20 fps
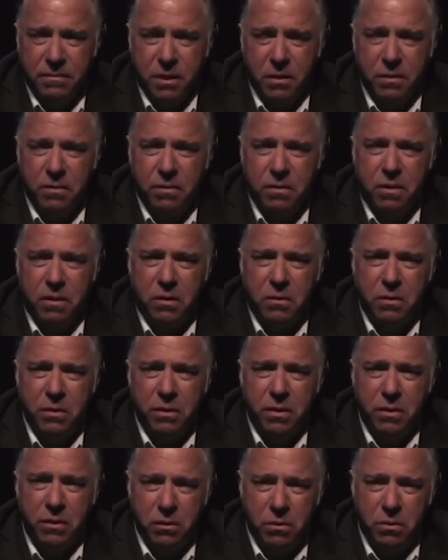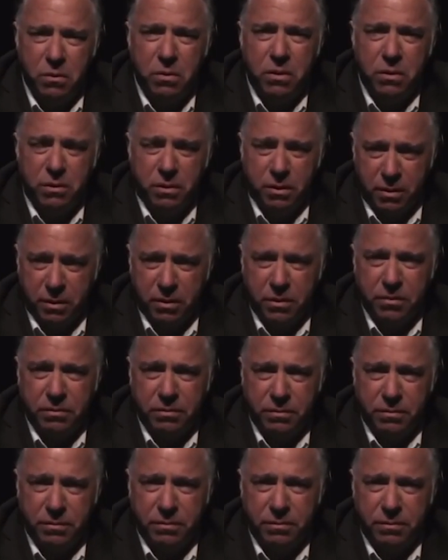or fall with the New World Order
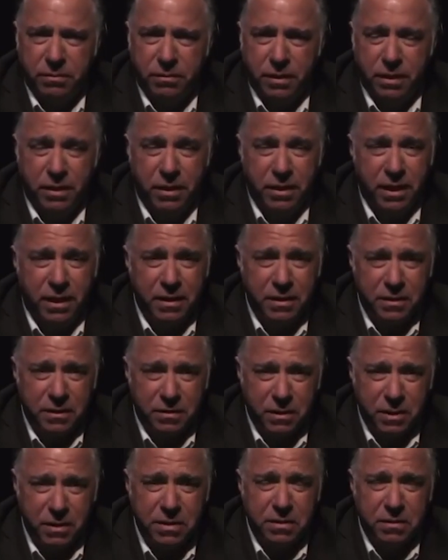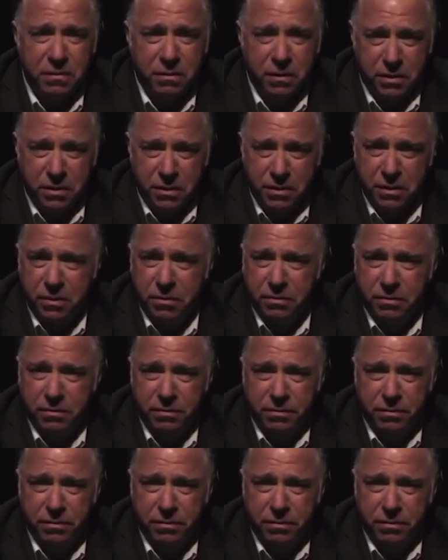in the not-so-distant future.